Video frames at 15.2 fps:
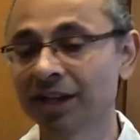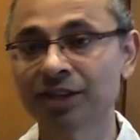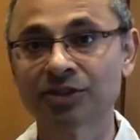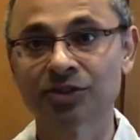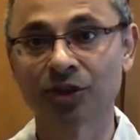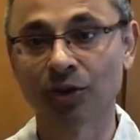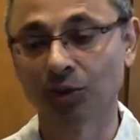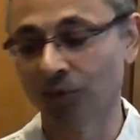
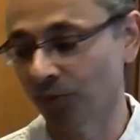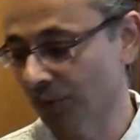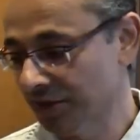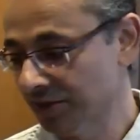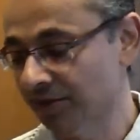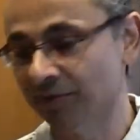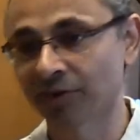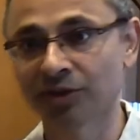So
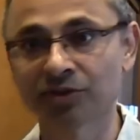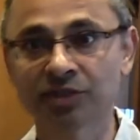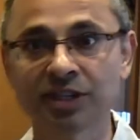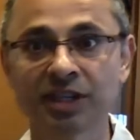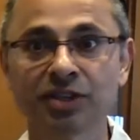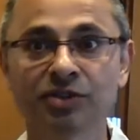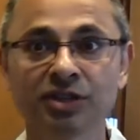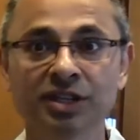what's the first
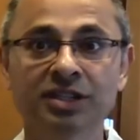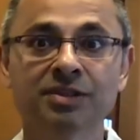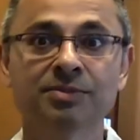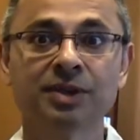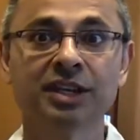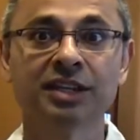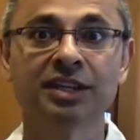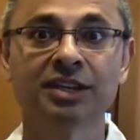thing you need to
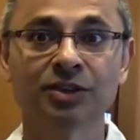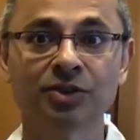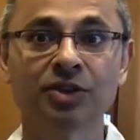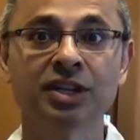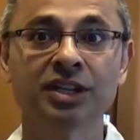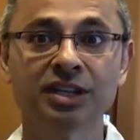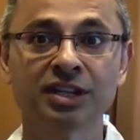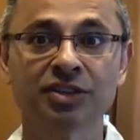making good
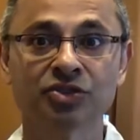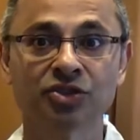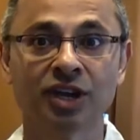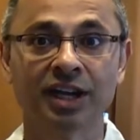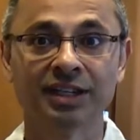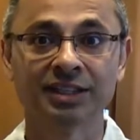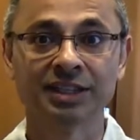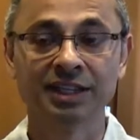Indian
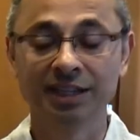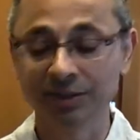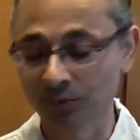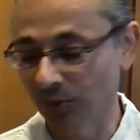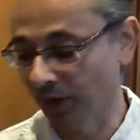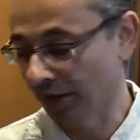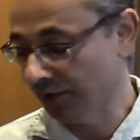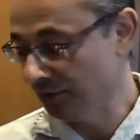chai tea?
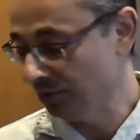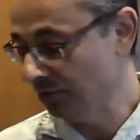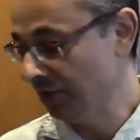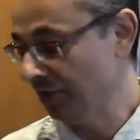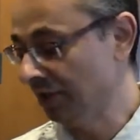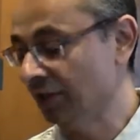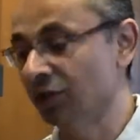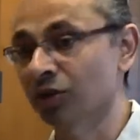Well, you
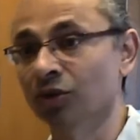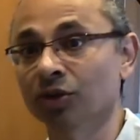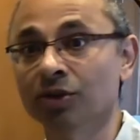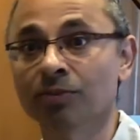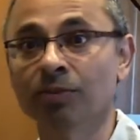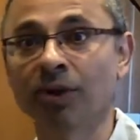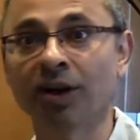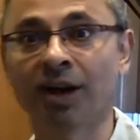need a good
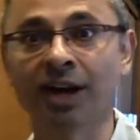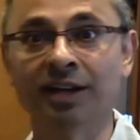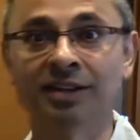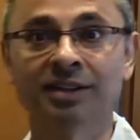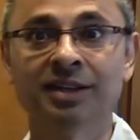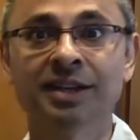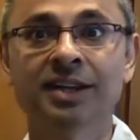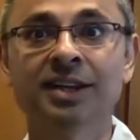pot.